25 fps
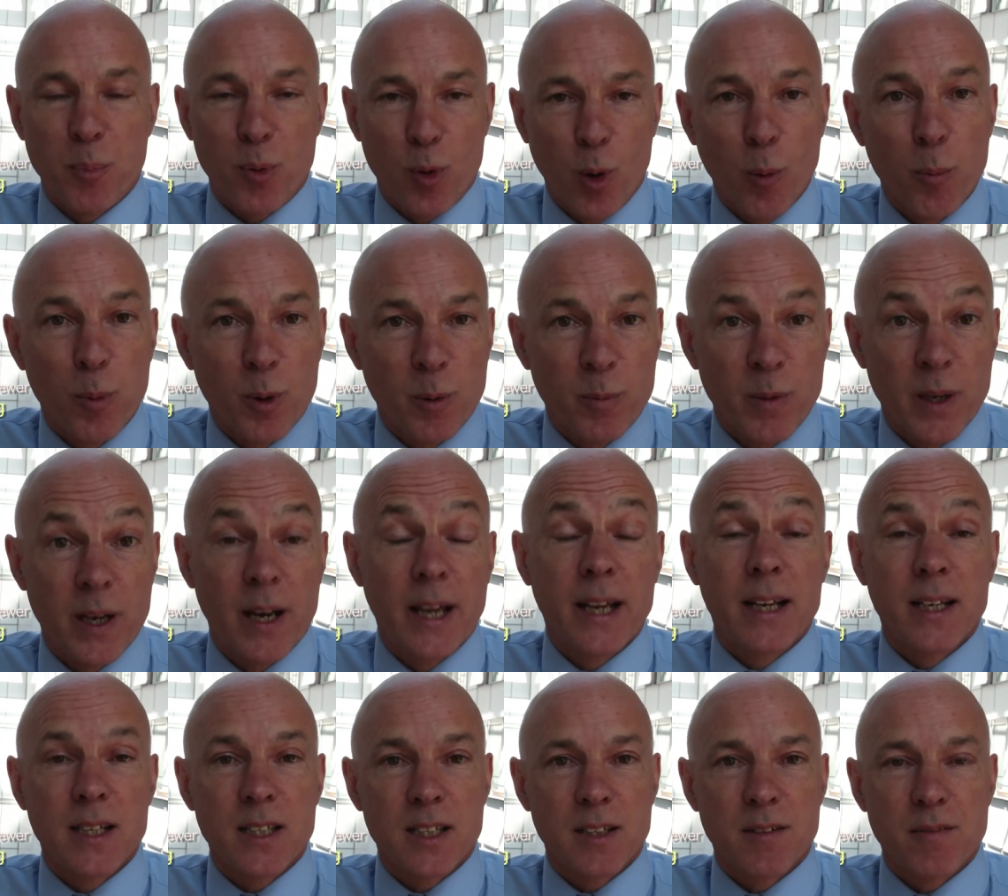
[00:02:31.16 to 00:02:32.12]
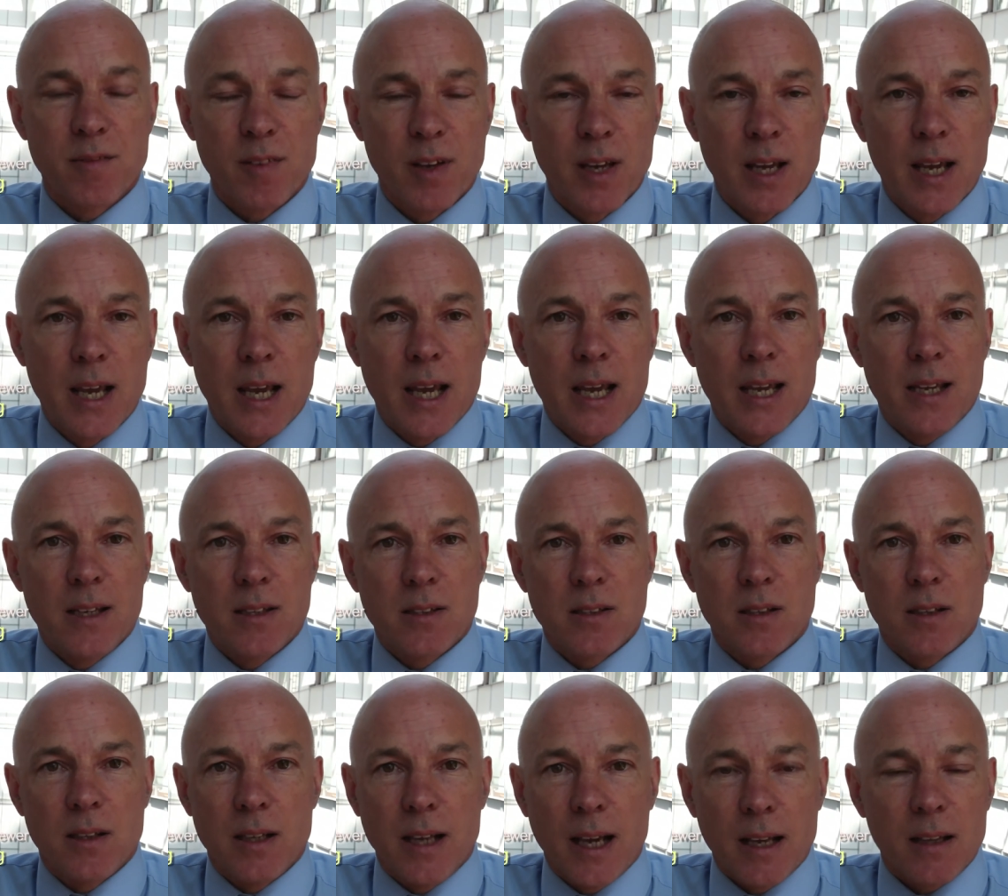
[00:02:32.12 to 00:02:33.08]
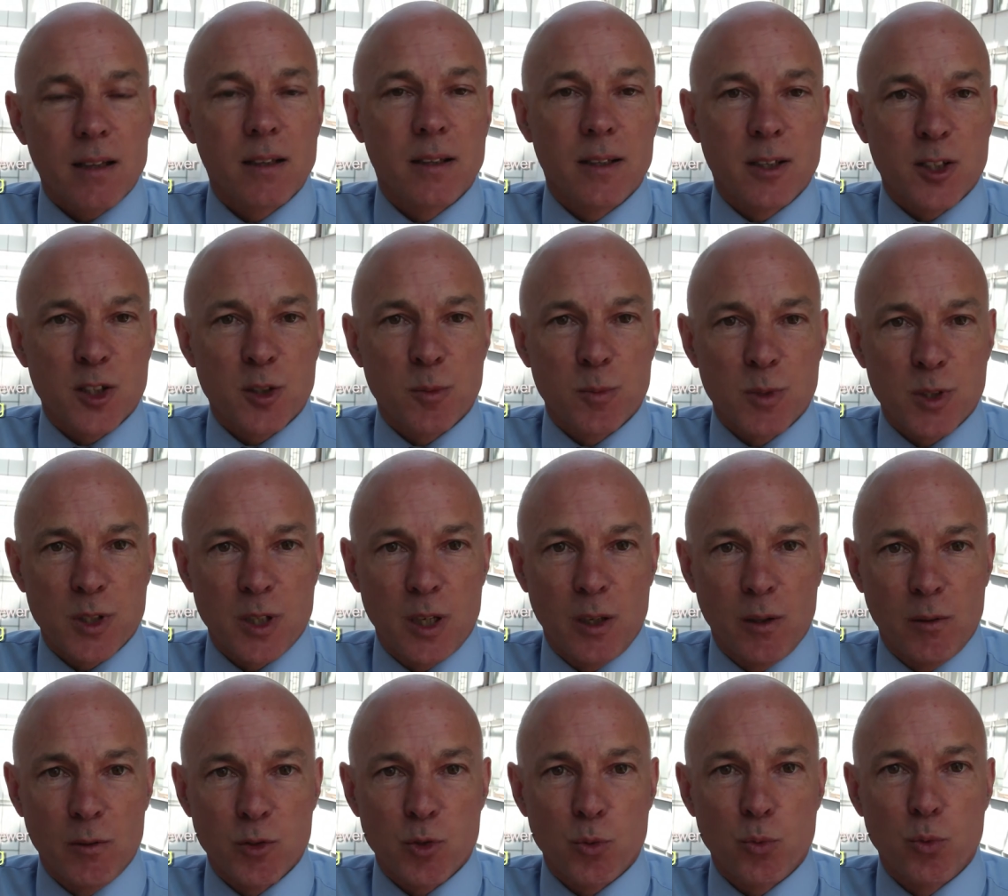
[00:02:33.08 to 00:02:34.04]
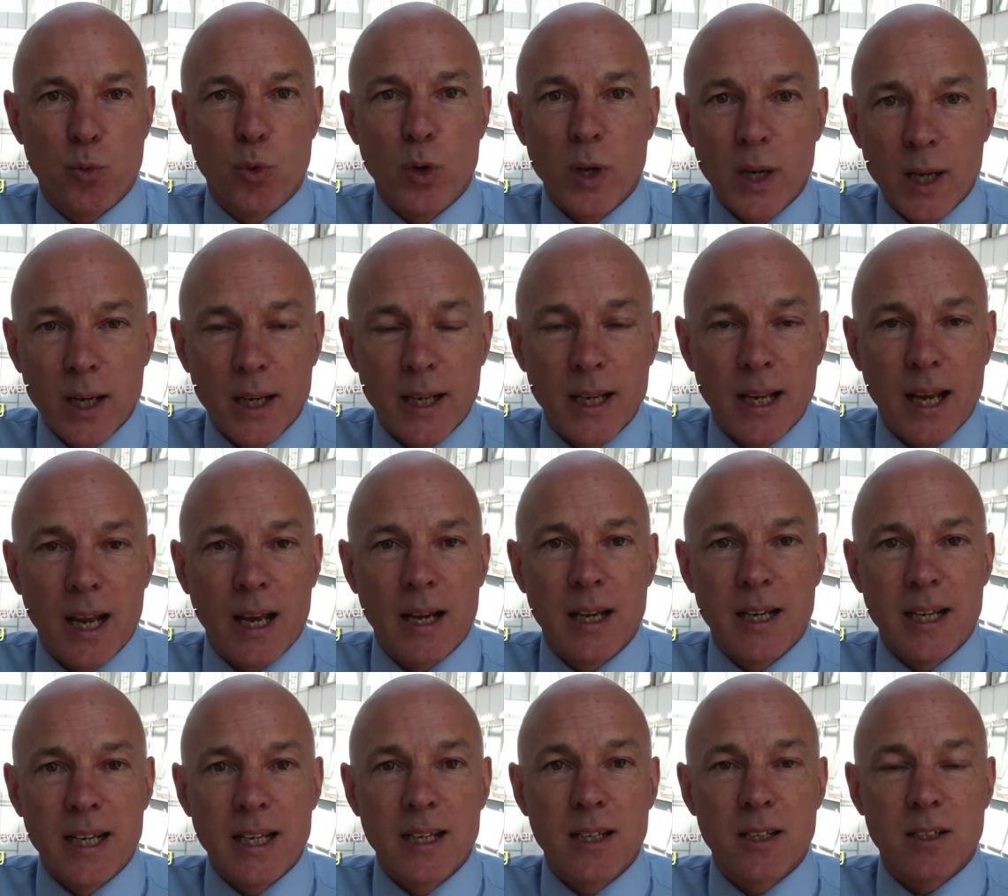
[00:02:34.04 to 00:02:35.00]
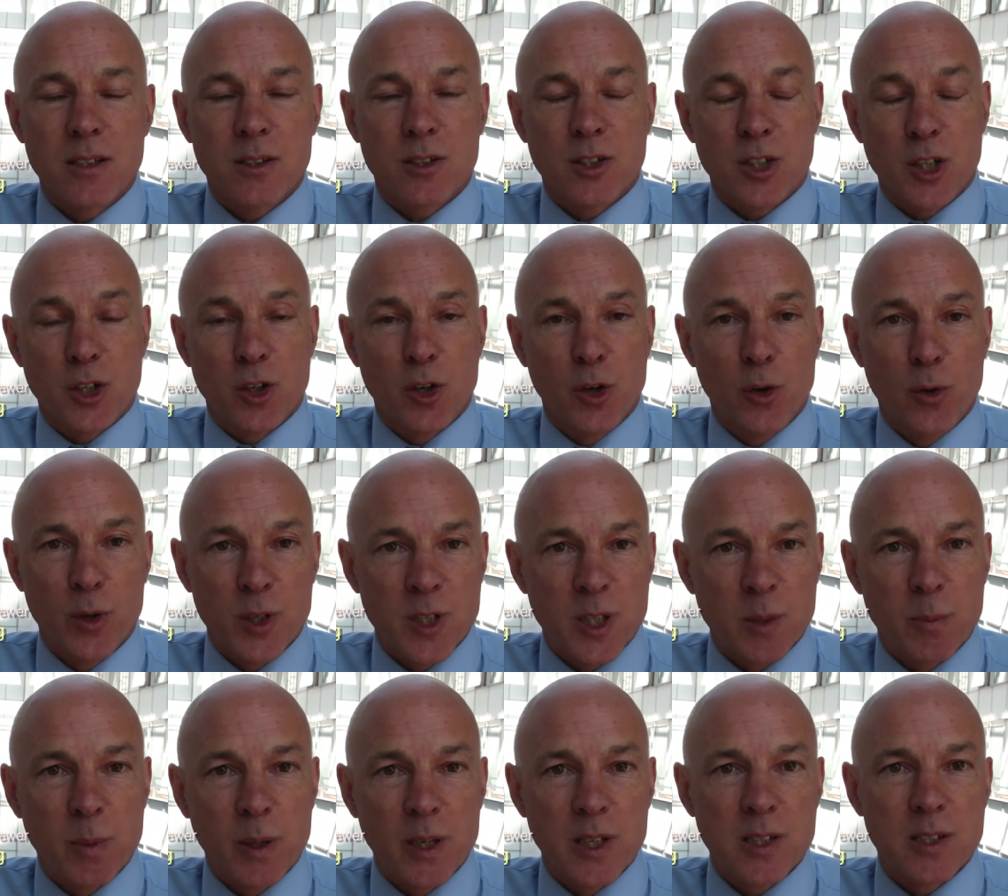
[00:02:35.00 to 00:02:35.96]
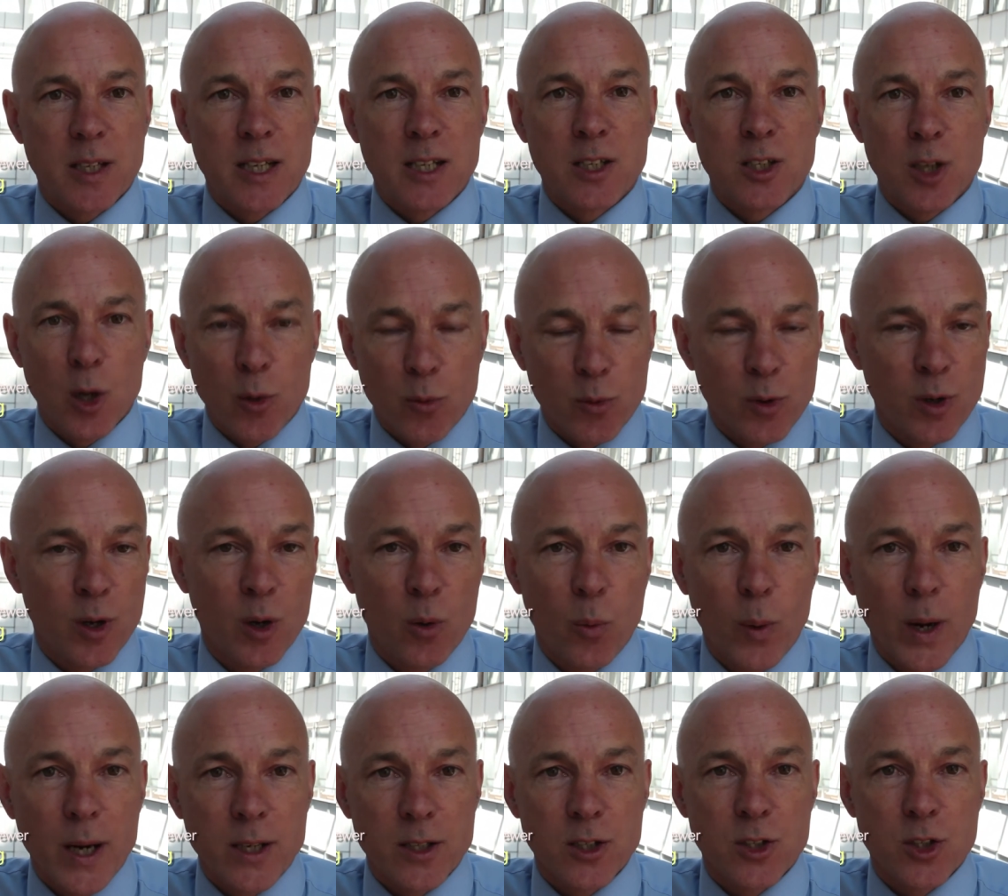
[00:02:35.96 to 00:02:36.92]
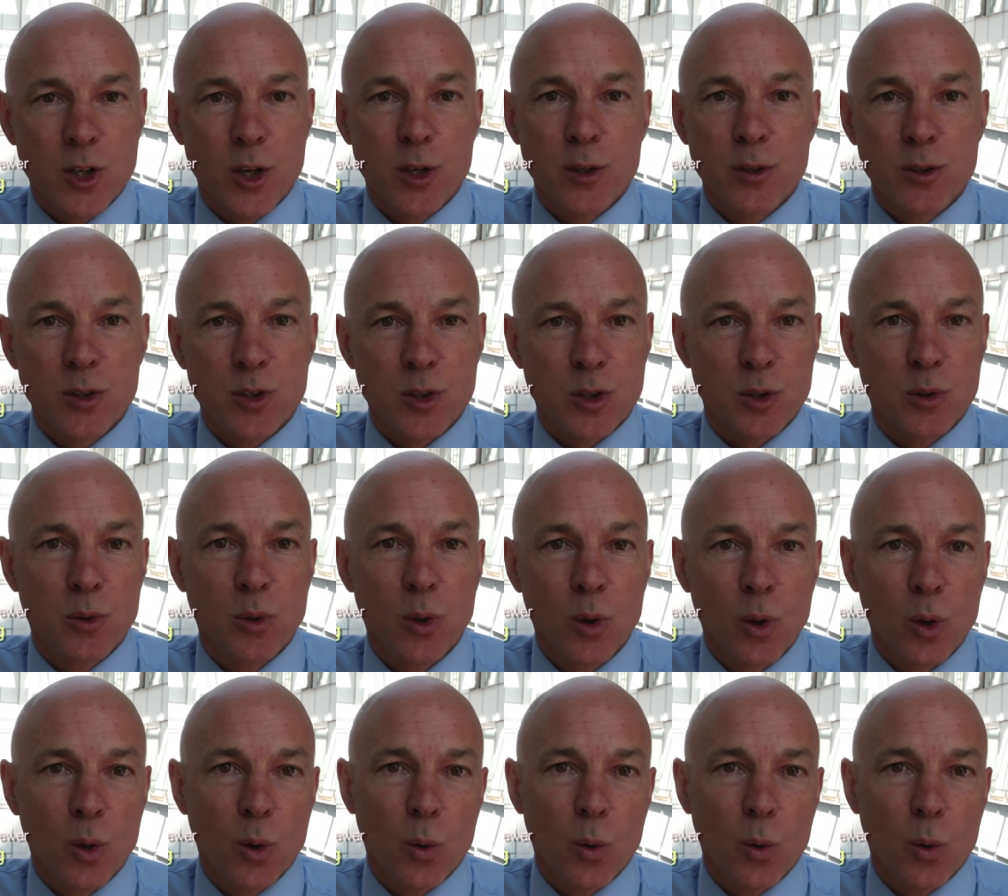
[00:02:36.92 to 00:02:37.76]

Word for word: problem, the negative, is that the athletes themselves really need security because they don't know where to turn to